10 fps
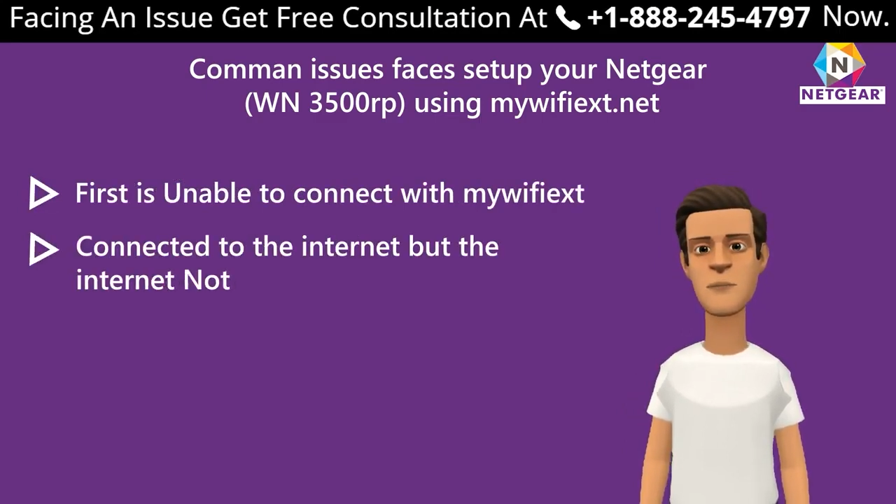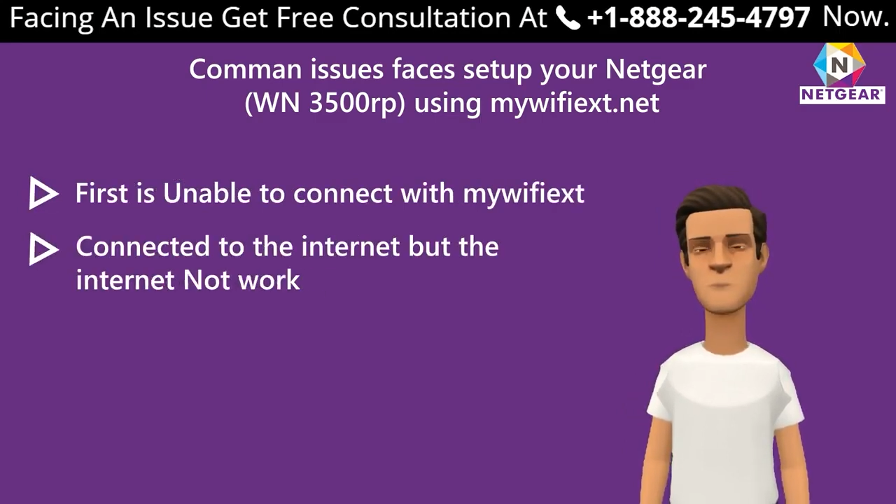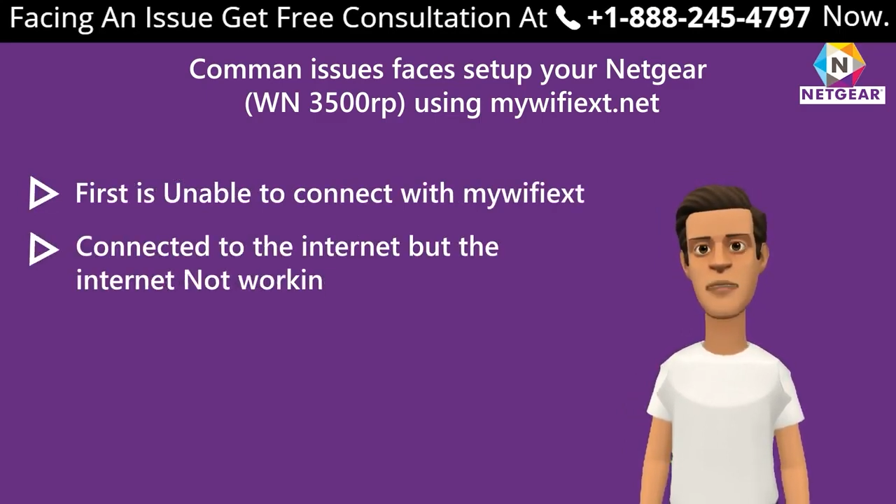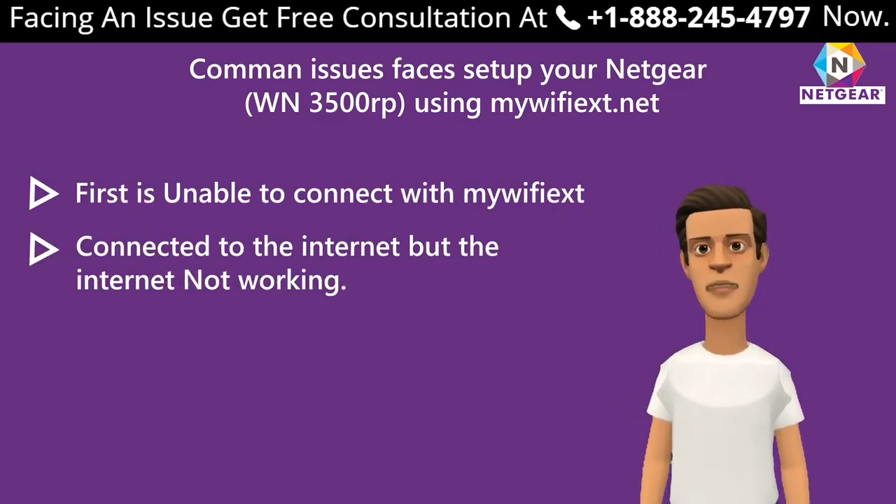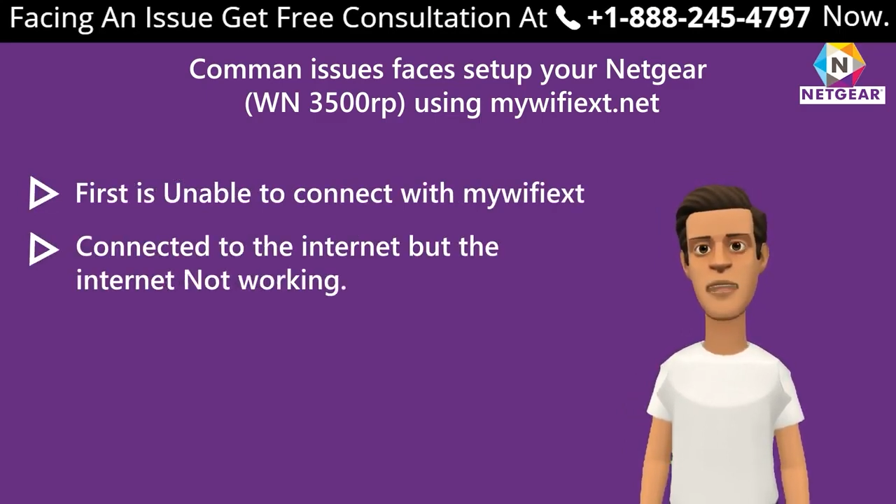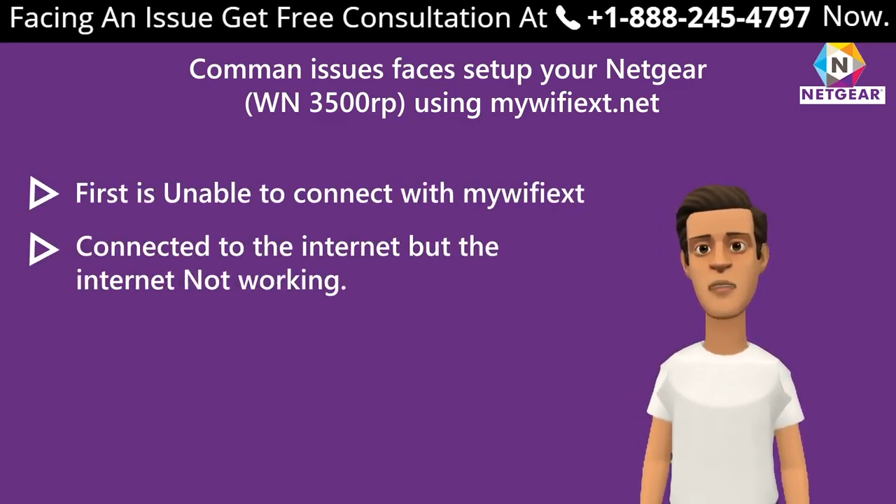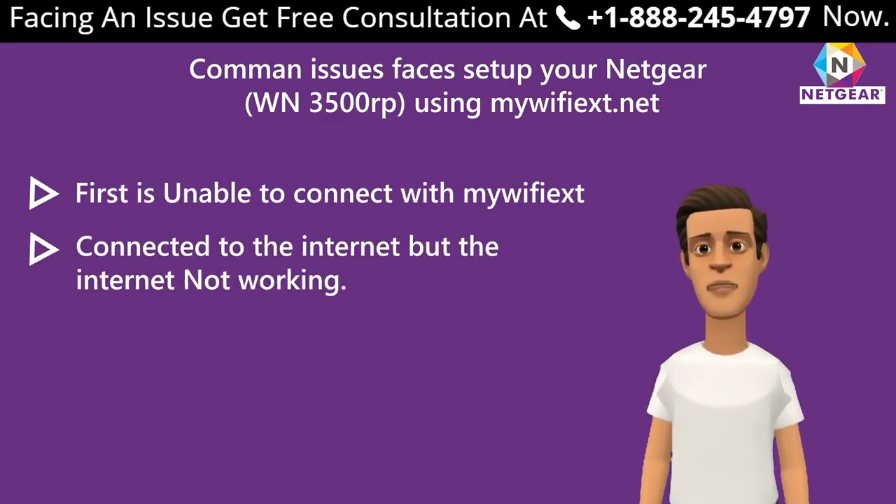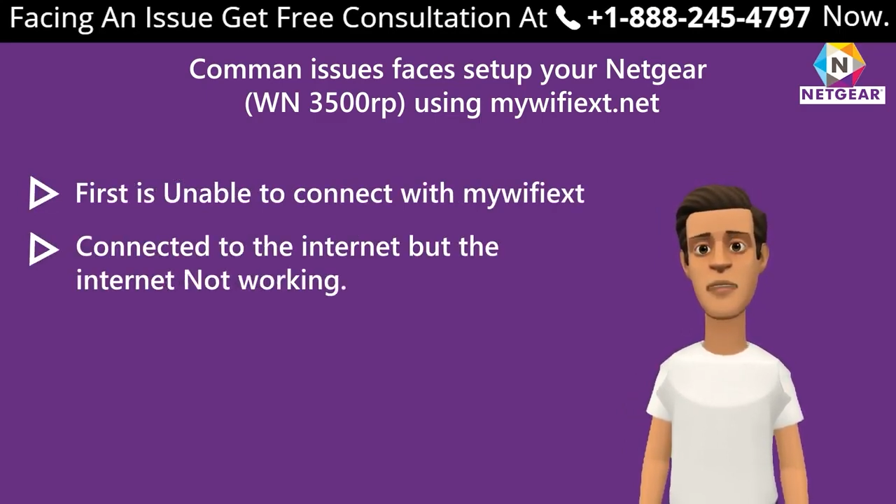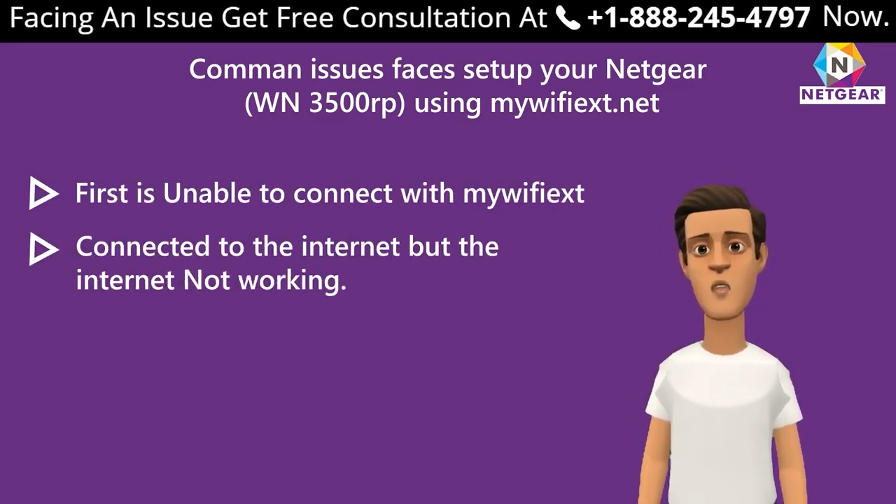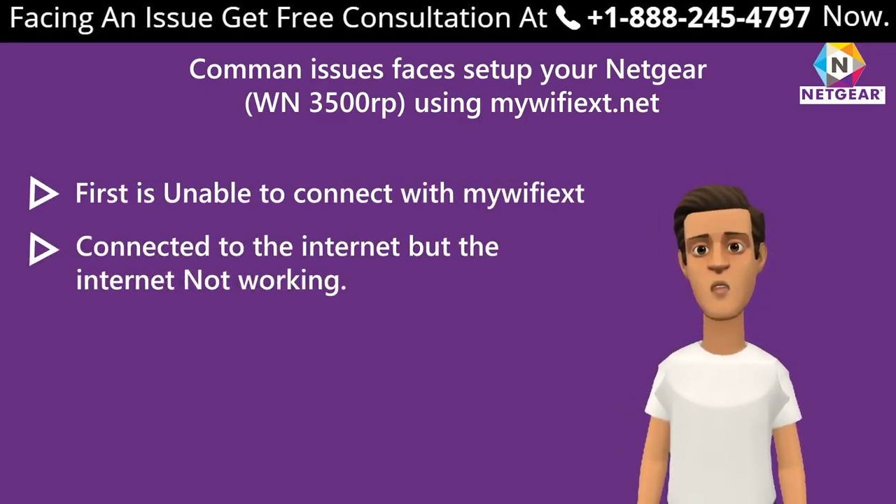but the
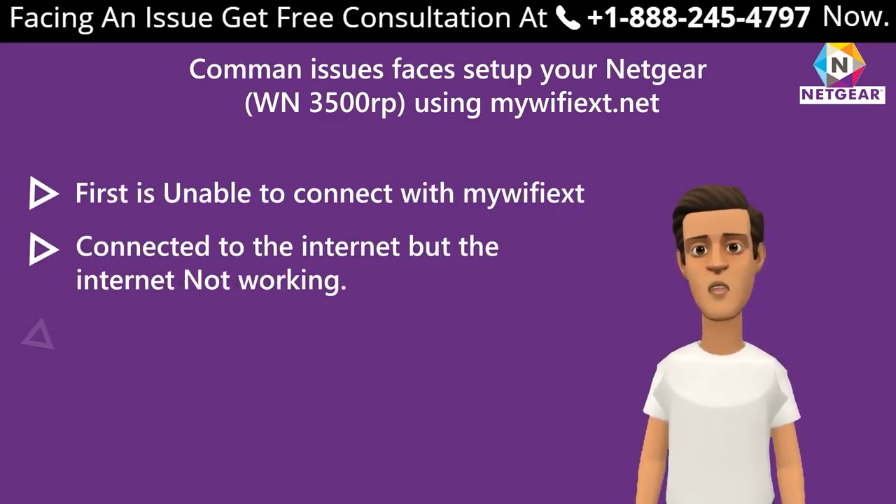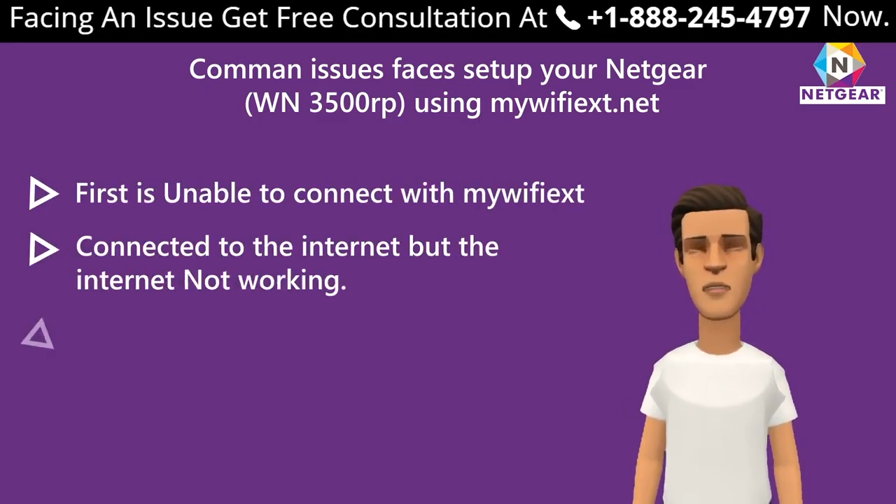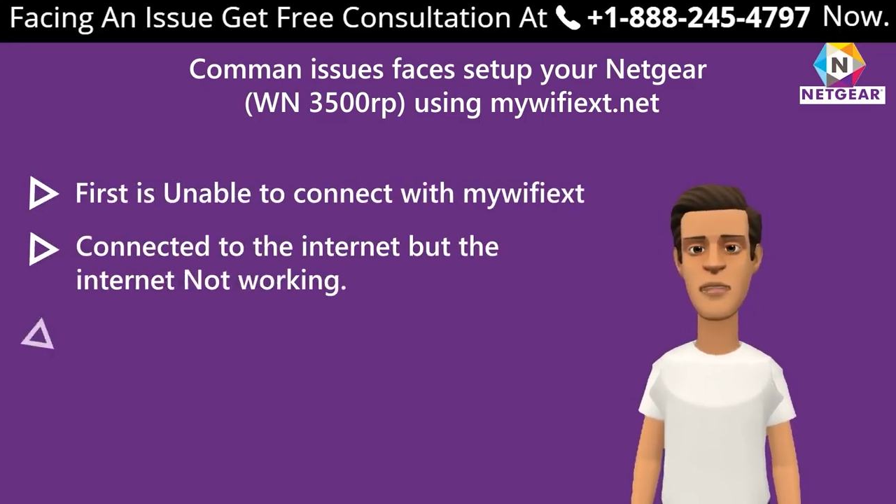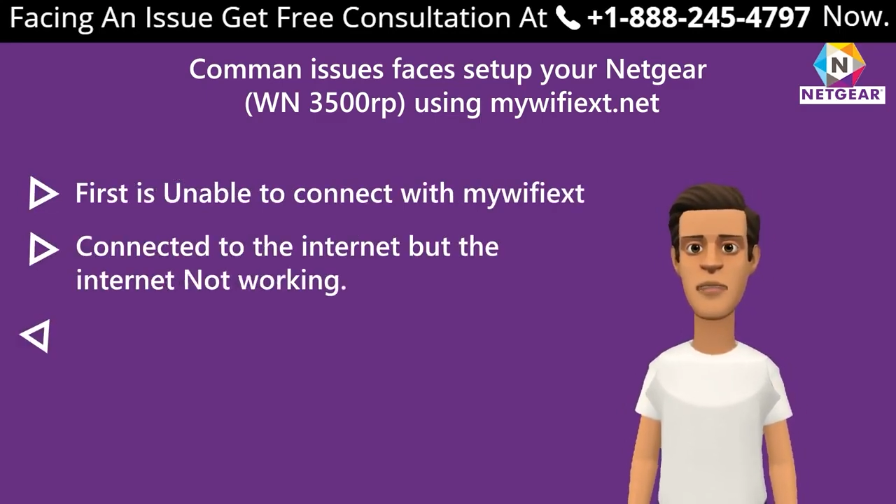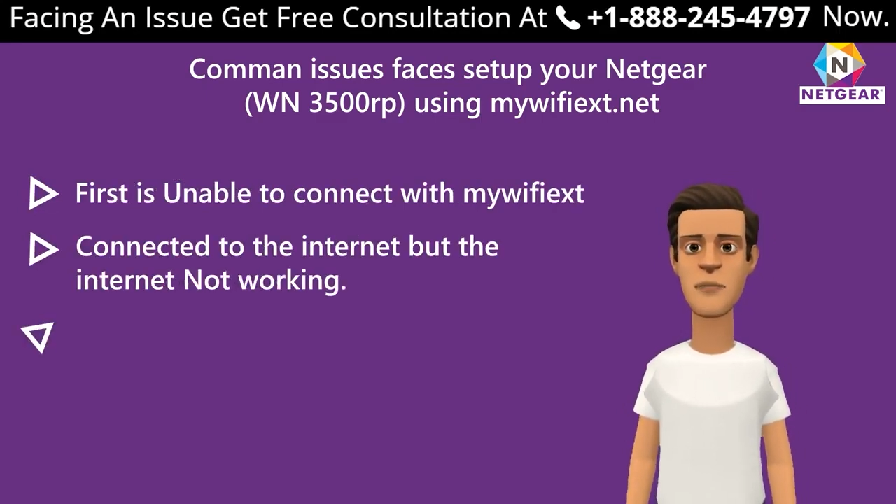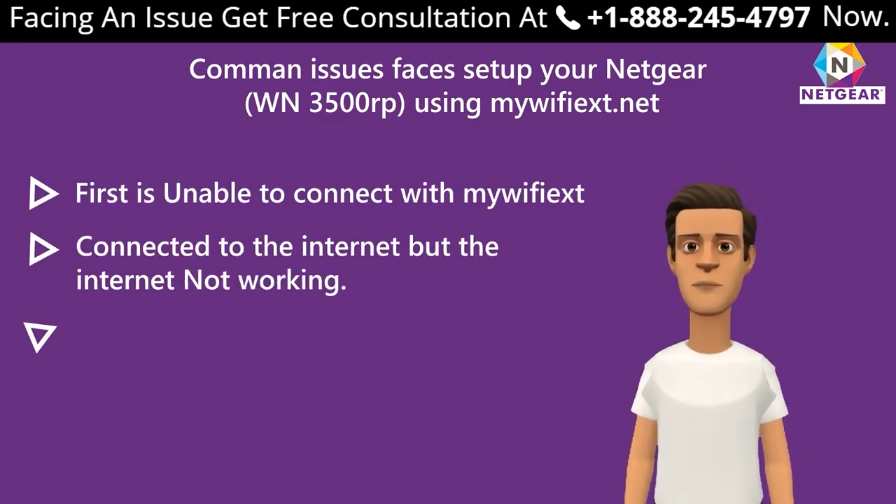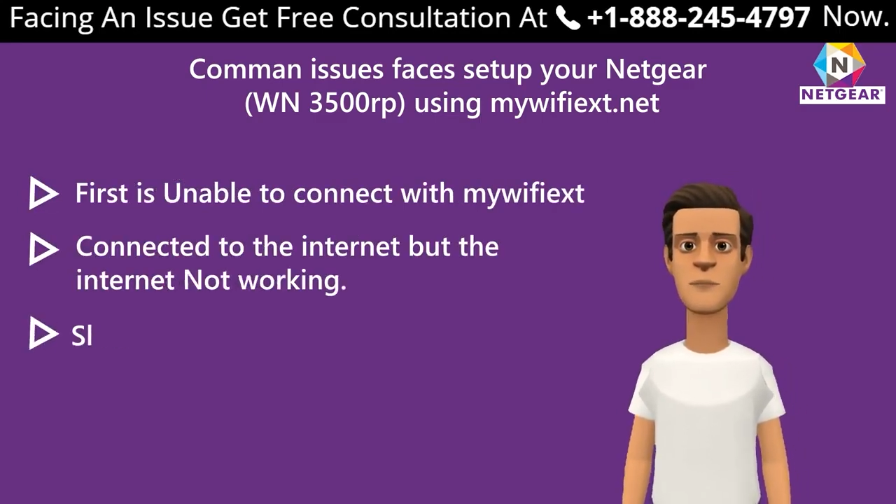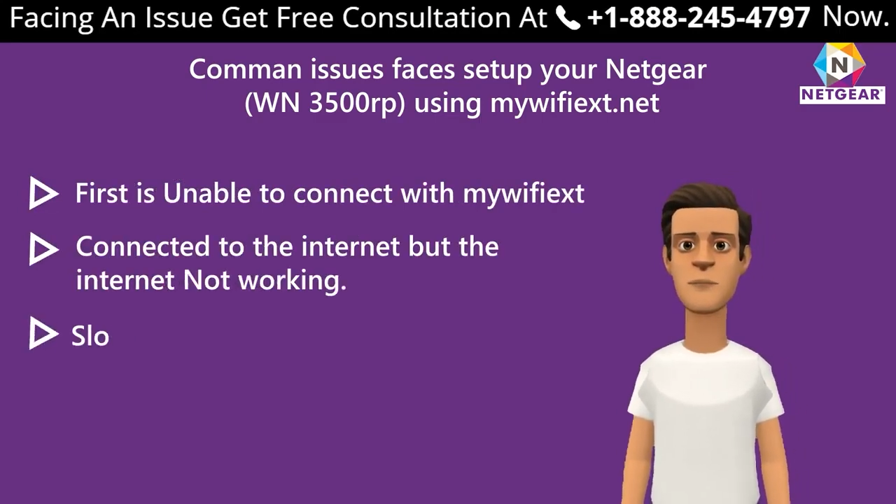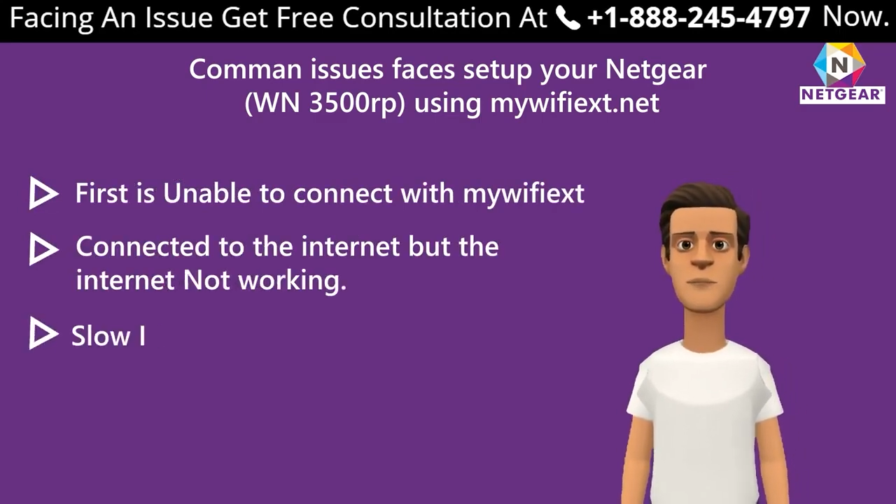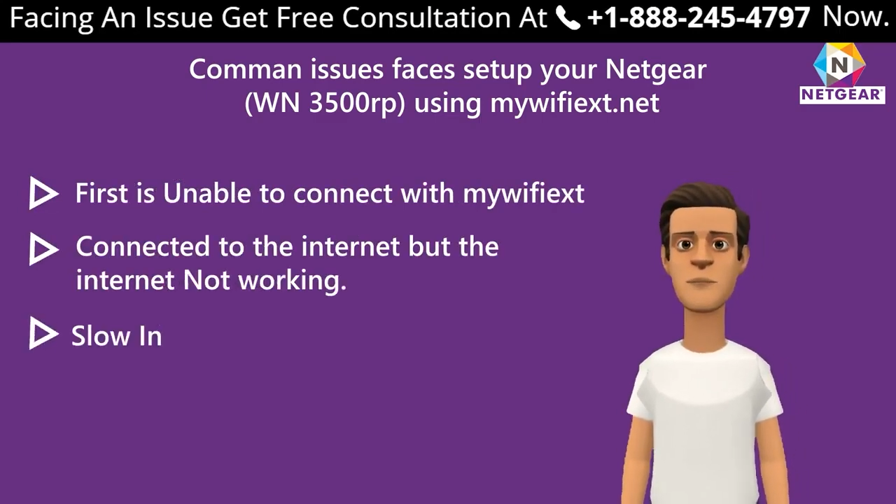internet not working.